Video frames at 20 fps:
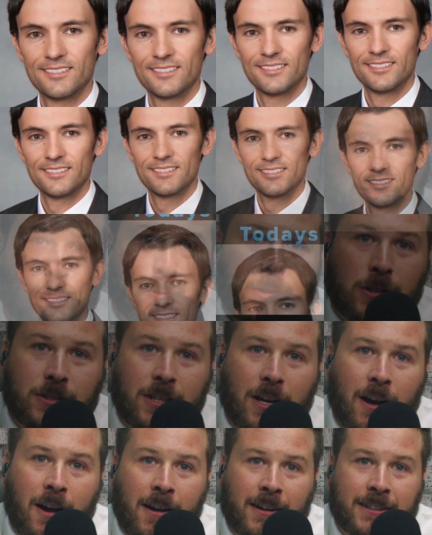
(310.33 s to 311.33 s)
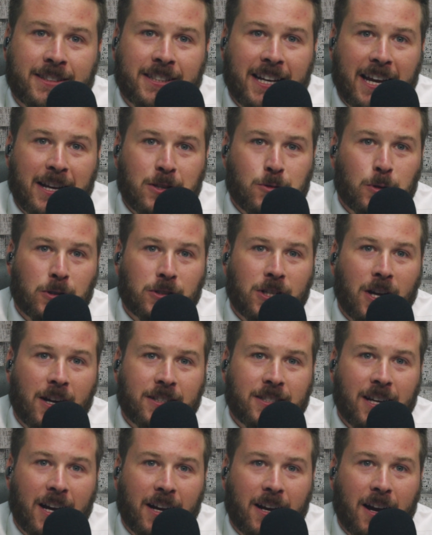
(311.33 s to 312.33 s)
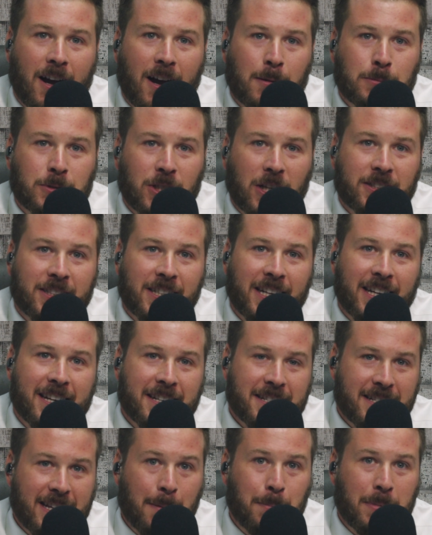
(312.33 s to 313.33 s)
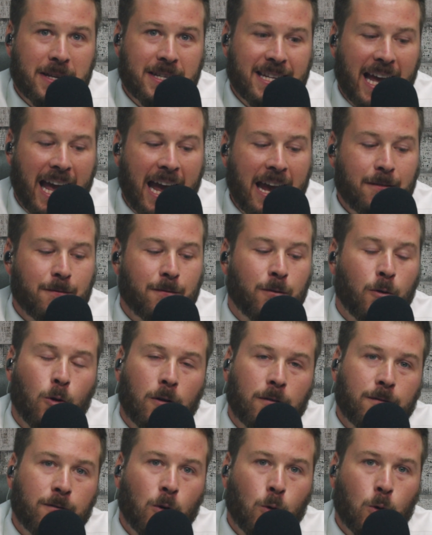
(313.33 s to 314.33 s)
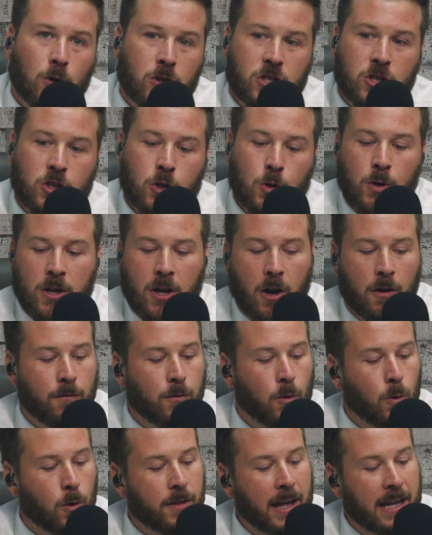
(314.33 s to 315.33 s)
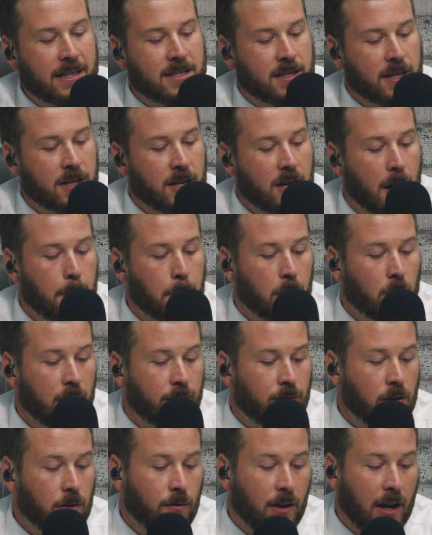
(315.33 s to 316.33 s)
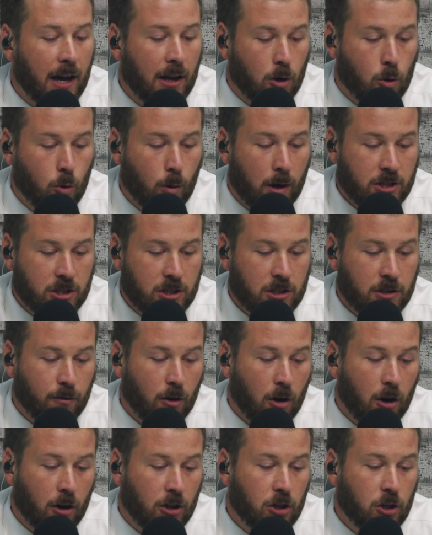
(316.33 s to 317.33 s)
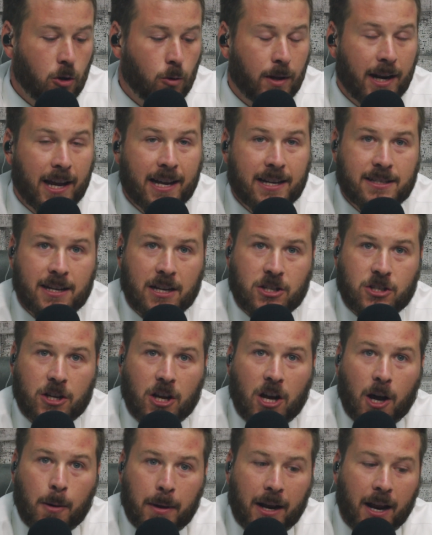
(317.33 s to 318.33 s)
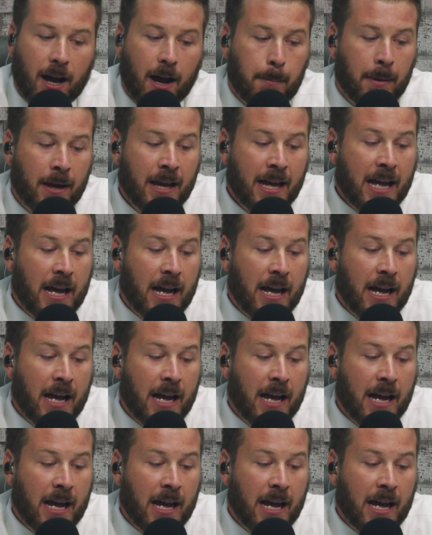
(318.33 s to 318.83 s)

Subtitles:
Today's Real Talk, today'srealtalk.com, Justin Kazepis, 844-STUDIO-4. That's the number if you've got questions for our Q&A session coming up.